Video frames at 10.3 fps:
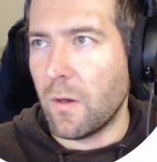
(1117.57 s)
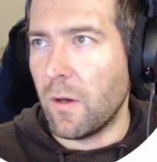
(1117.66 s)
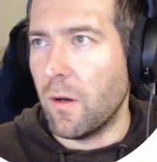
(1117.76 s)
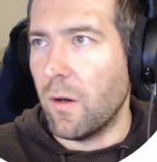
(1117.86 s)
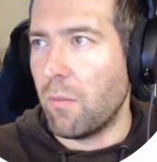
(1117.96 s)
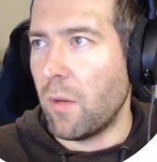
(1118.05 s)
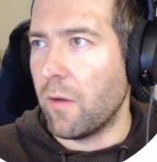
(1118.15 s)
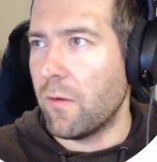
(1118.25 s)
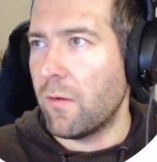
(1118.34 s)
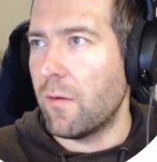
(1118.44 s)

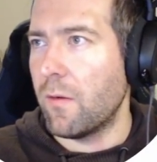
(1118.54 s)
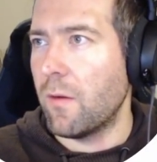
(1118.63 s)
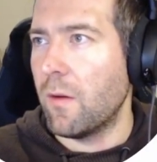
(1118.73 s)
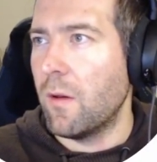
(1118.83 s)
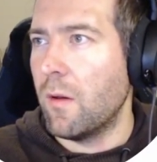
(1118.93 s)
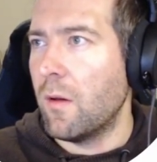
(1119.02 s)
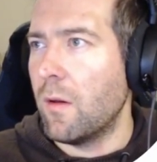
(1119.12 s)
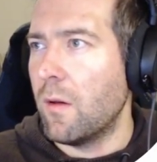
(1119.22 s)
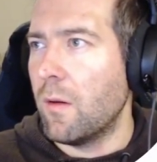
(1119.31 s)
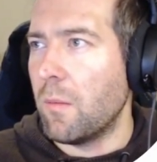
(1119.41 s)
Plus.
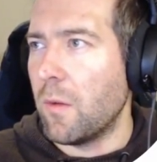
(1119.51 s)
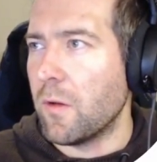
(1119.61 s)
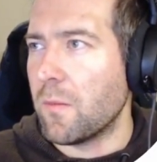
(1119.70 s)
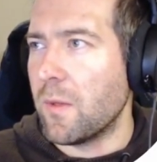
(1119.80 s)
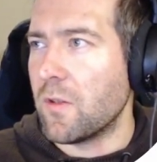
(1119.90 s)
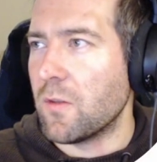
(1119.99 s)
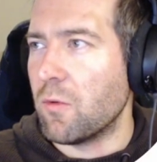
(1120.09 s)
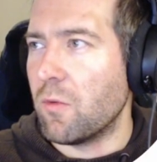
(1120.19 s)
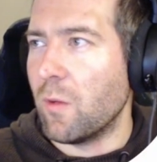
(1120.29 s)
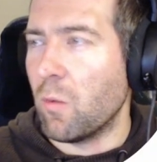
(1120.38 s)
Plus matches
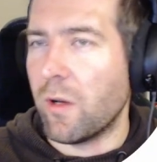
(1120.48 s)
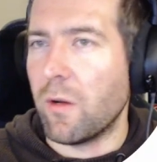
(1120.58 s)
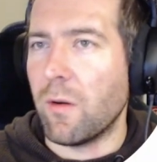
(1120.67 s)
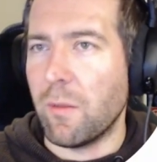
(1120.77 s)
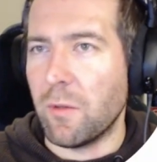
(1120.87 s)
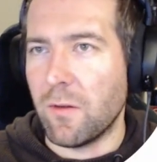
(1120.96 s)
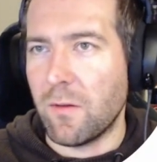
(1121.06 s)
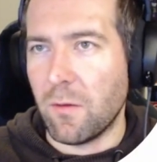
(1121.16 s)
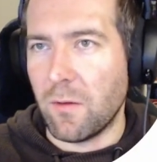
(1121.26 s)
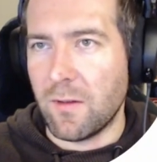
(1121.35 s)
between 1 and unlimited.
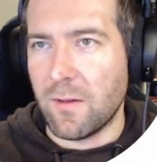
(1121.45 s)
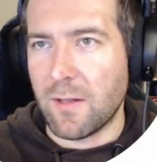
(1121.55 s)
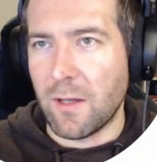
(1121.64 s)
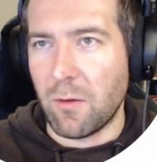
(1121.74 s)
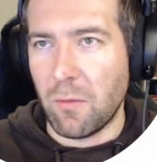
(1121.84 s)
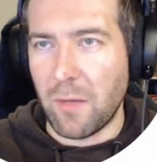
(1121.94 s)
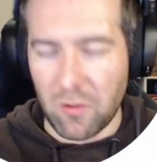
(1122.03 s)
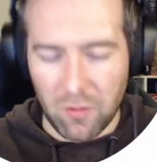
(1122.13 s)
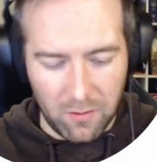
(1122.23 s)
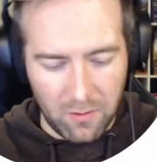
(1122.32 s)
So this is how you
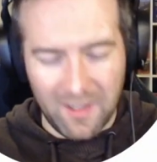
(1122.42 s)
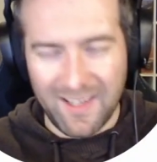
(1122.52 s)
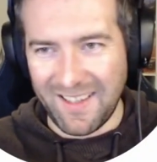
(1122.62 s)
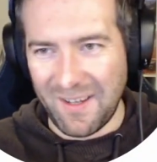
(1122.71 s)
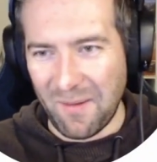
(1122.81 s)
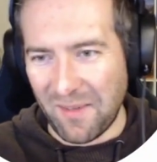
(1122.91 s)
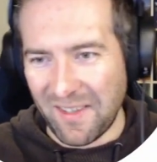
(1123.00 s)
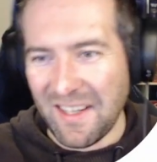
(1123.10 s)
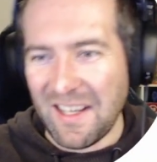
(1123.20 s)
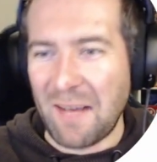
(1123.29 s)
match on a number.
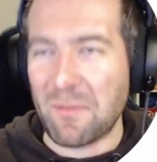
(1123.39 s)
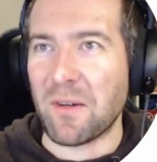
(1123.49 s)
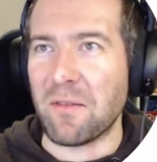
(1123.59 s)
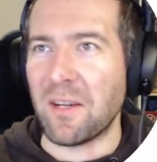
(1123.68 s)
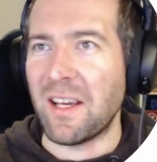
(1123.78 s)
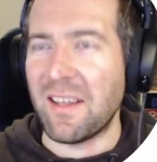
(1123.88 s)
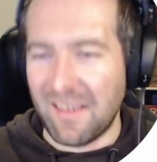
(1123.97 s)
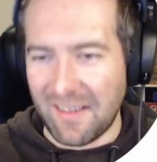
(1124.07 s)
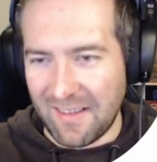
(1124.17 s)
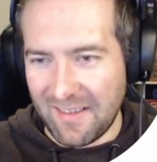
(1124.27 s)
I'm sorry for that.